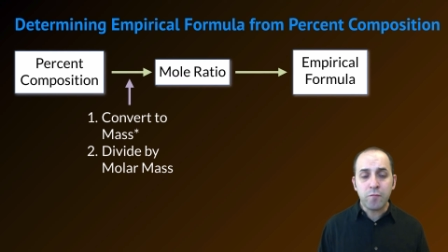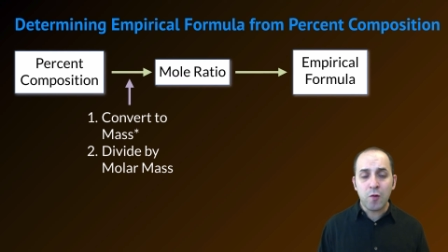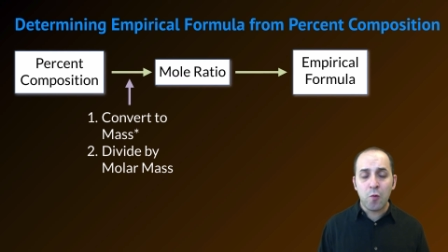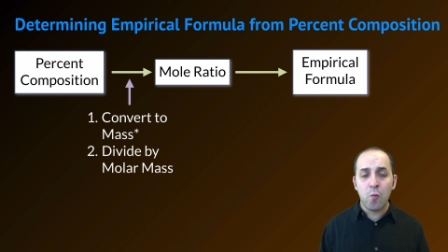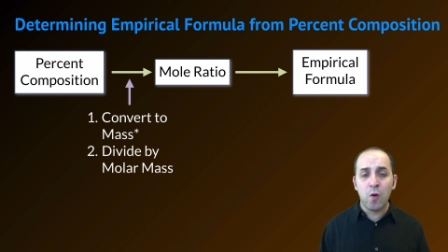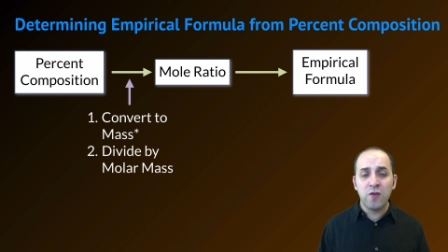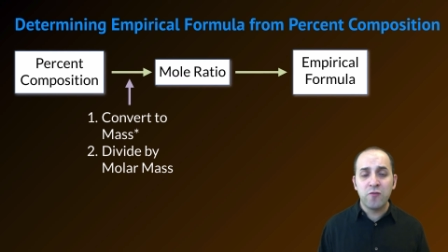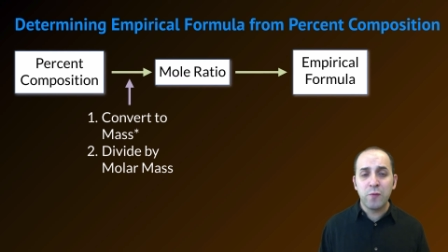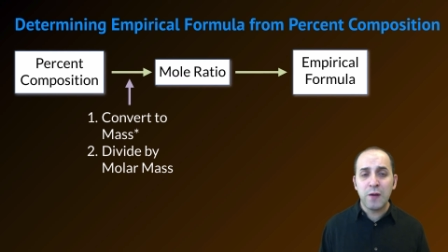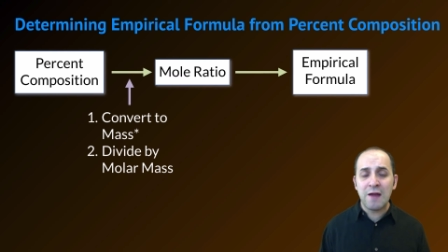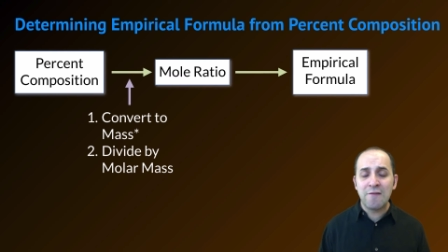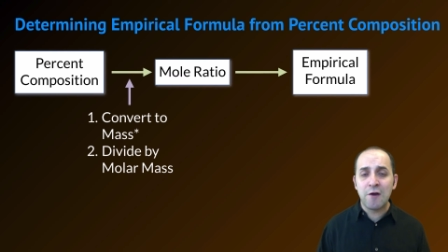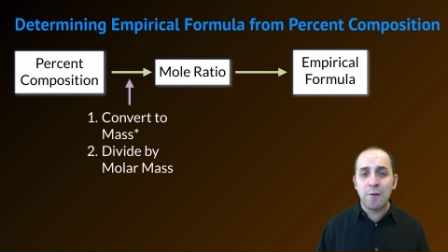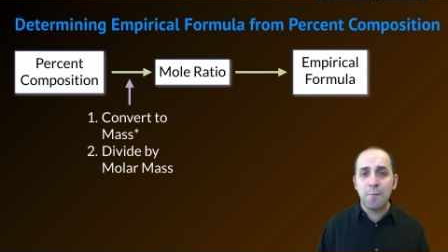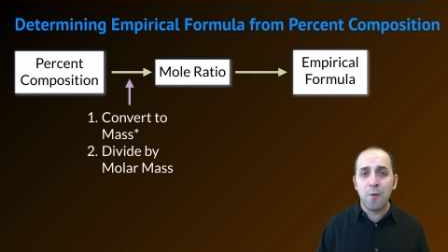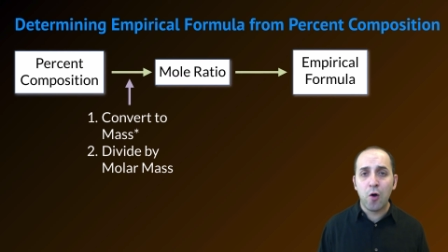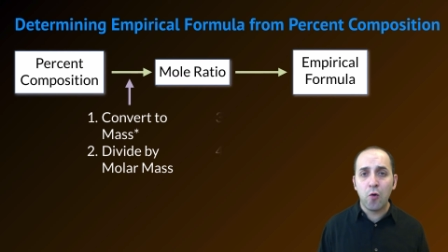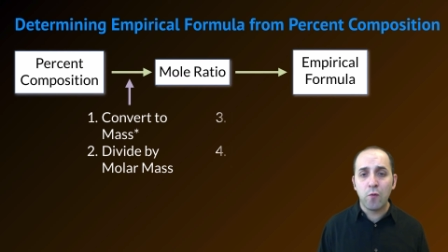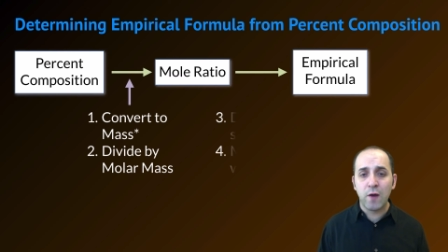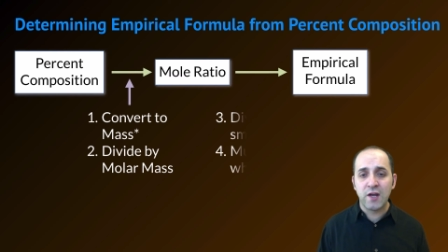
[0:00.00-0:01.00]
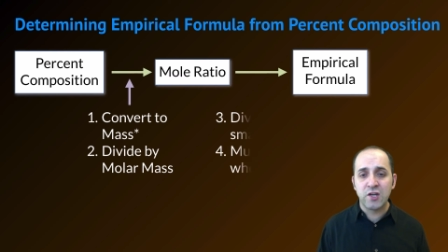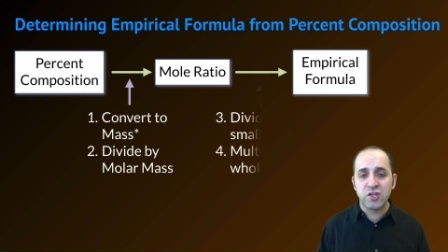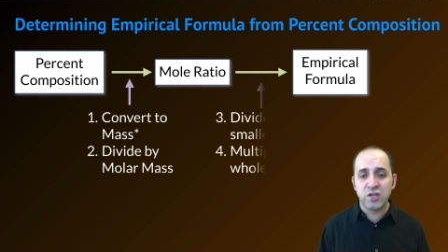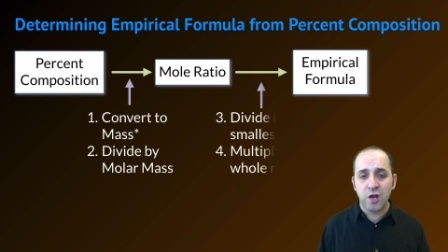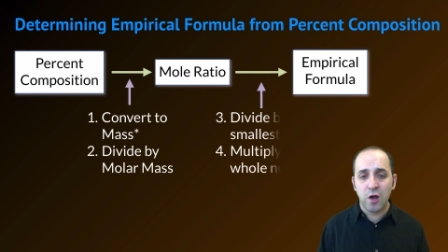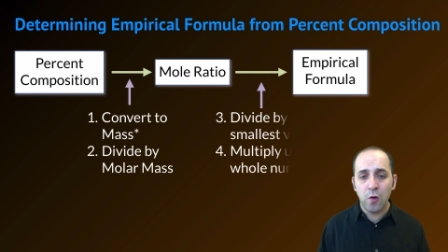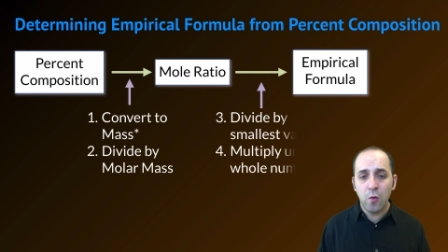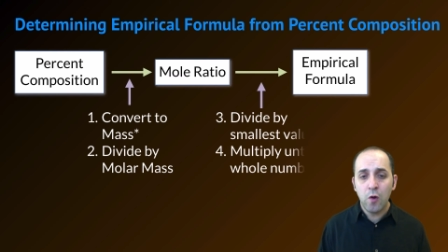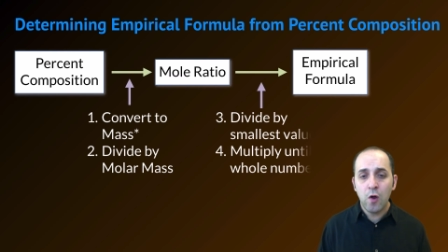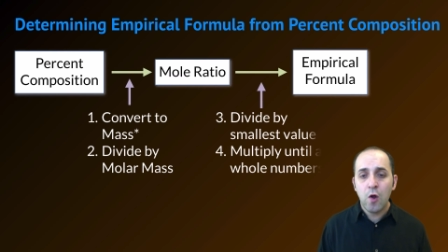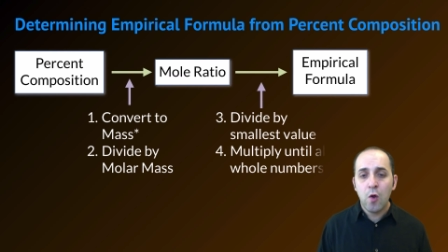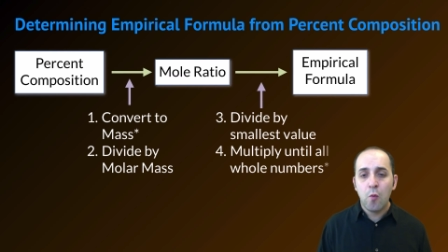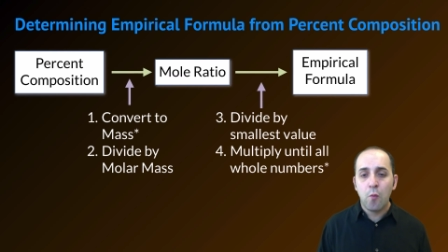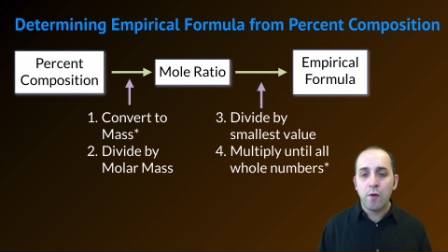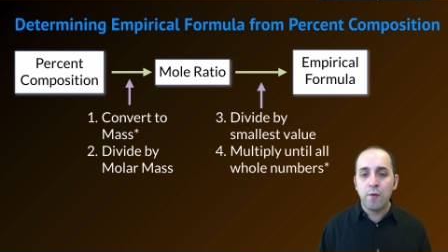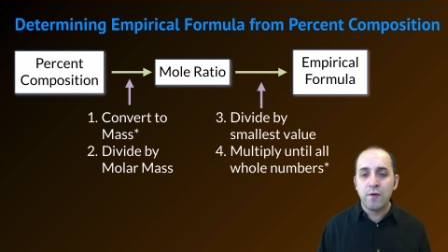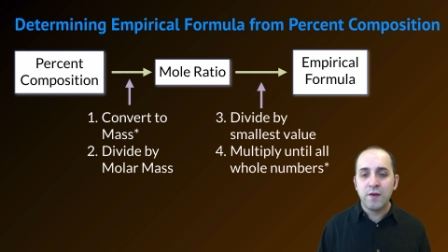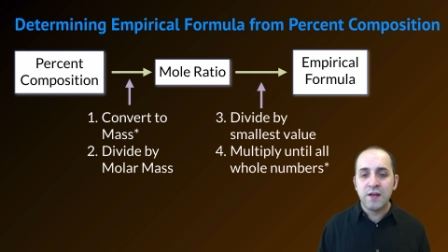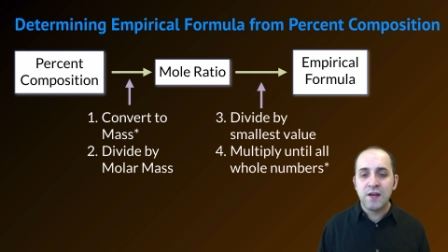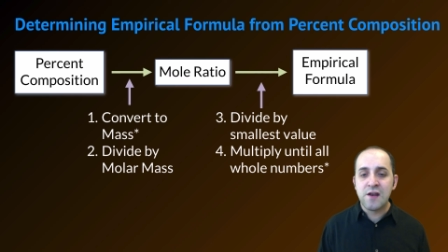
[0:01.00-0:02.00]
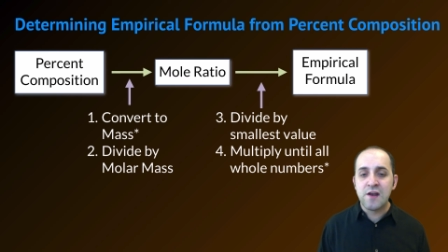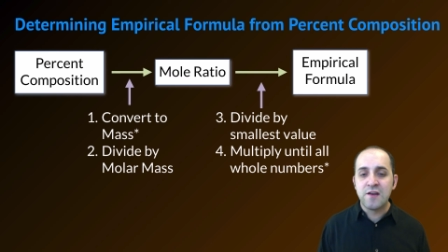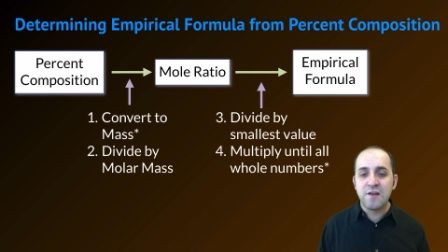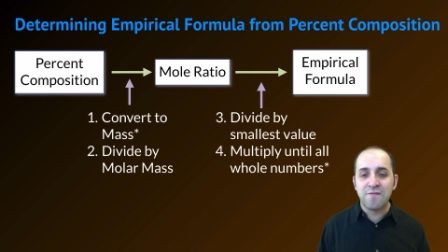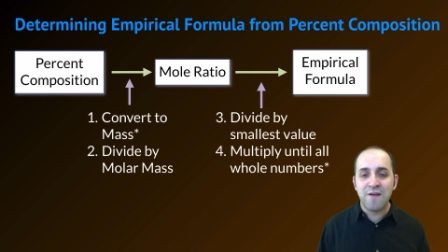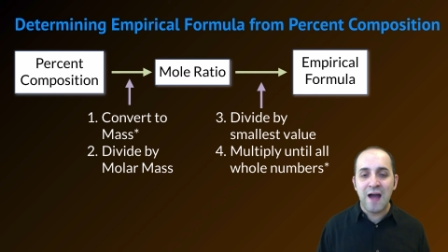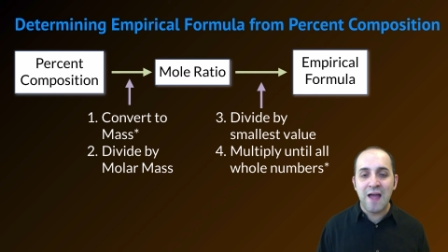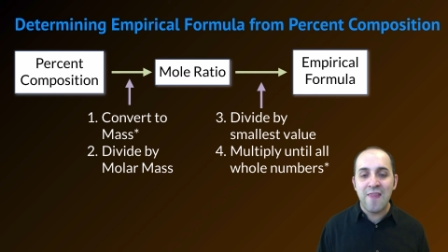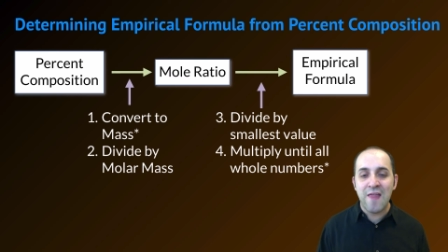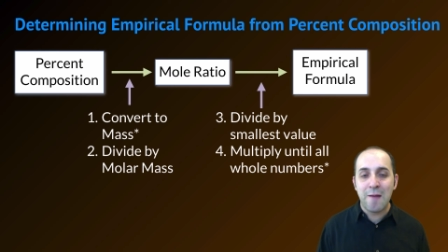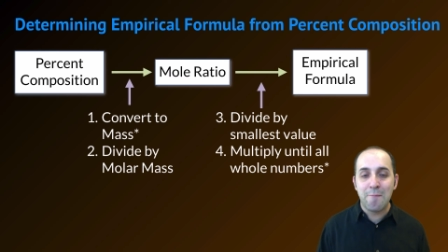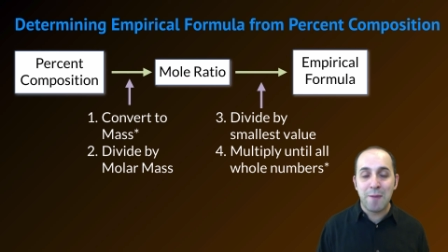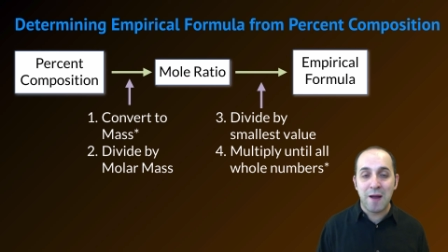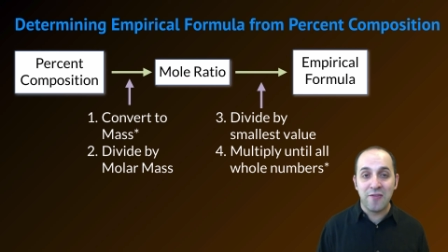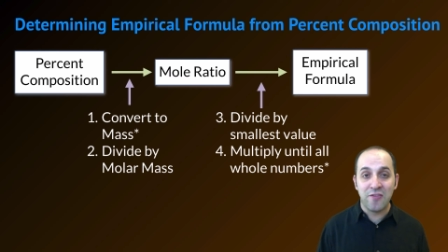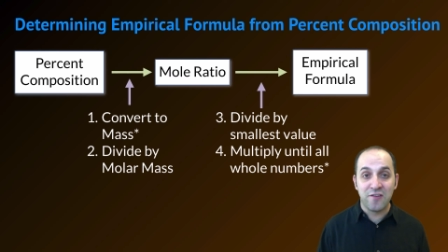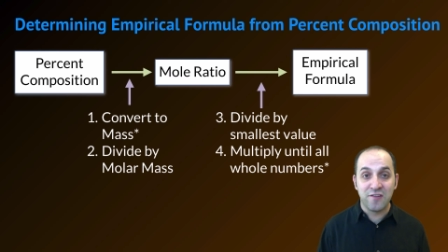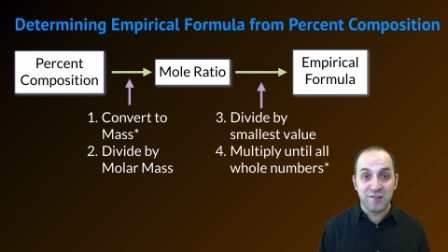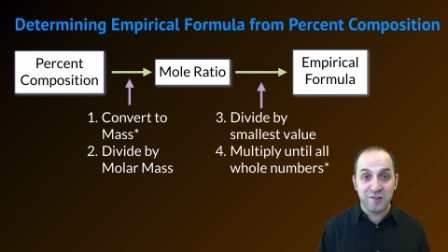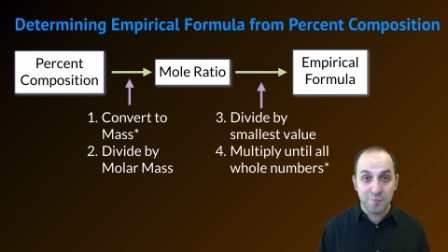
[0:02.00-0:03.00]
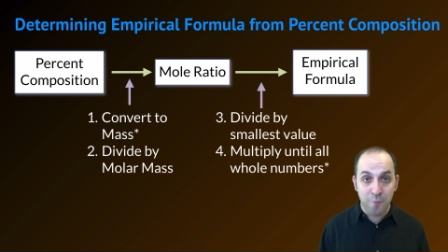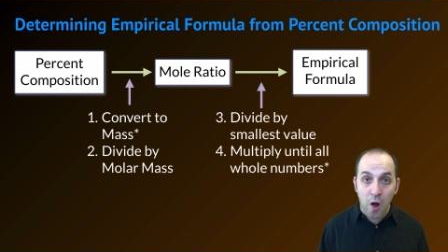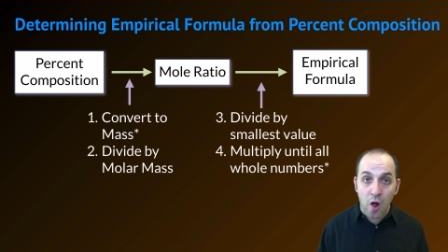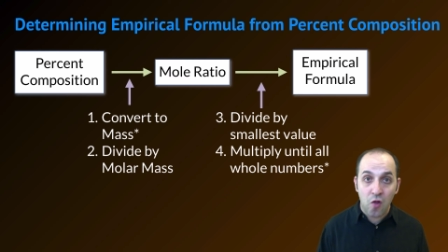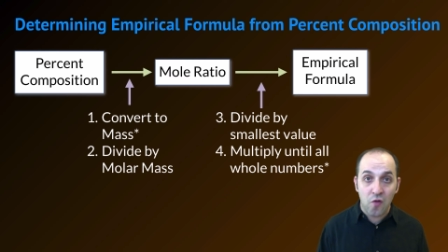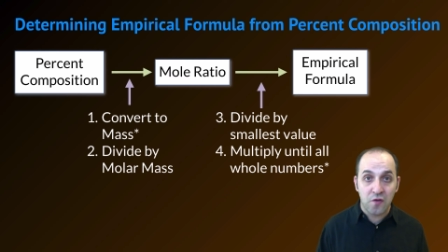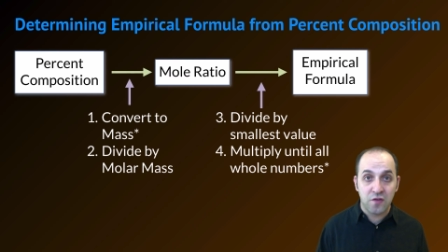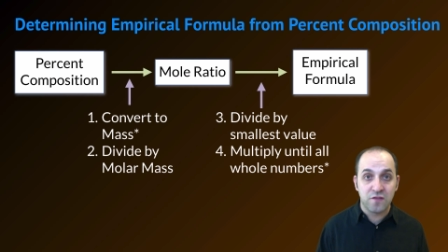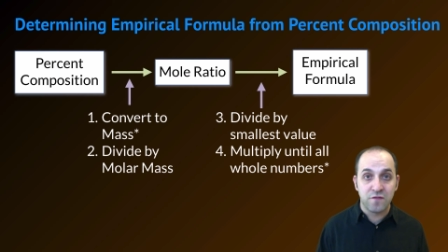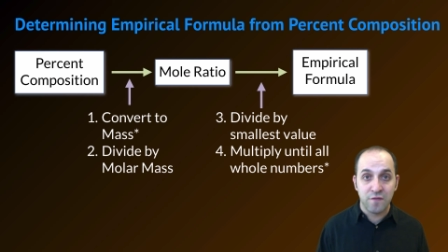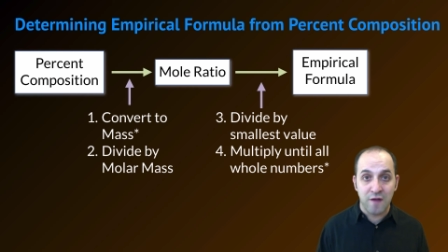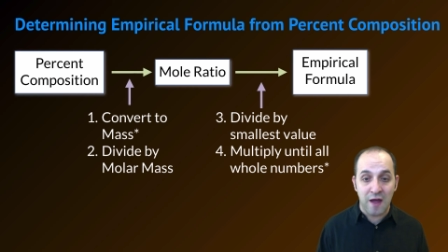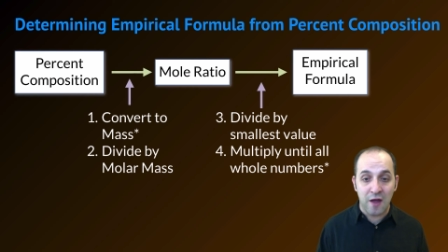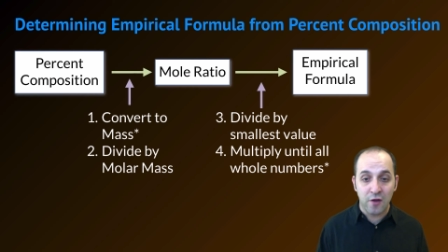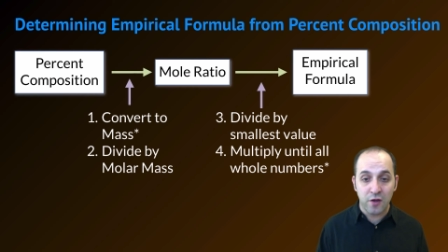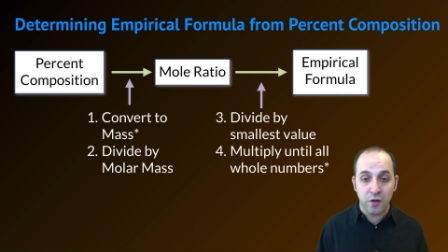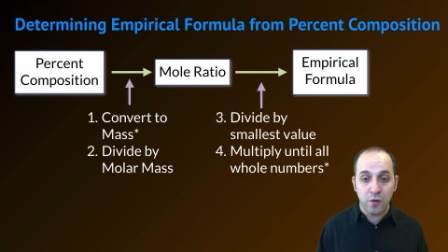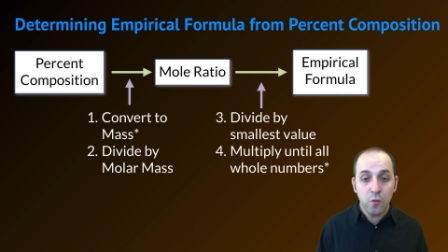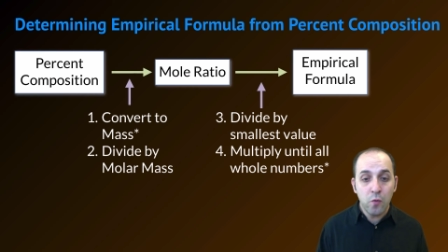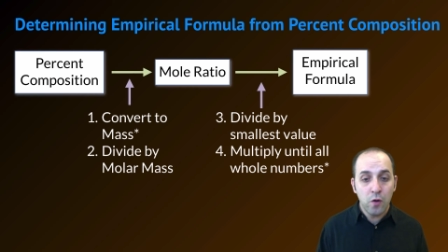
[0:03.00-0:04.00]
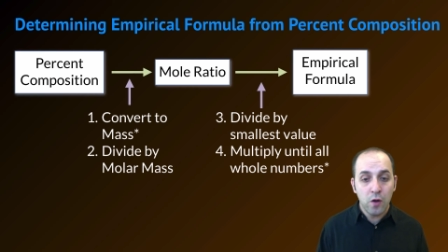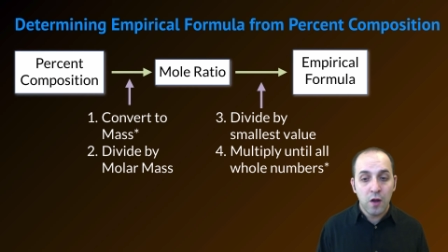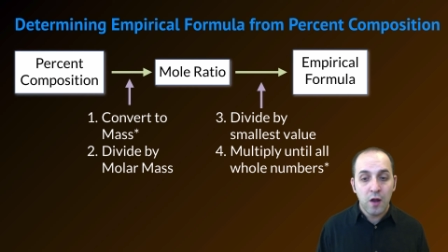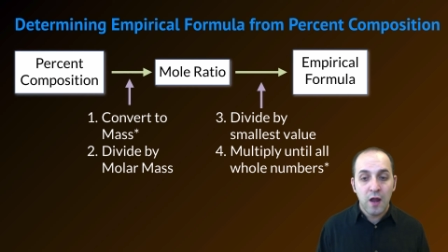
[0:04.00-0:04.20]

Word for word: Once we have our mole ratio, we would need to divide that by the smallest value,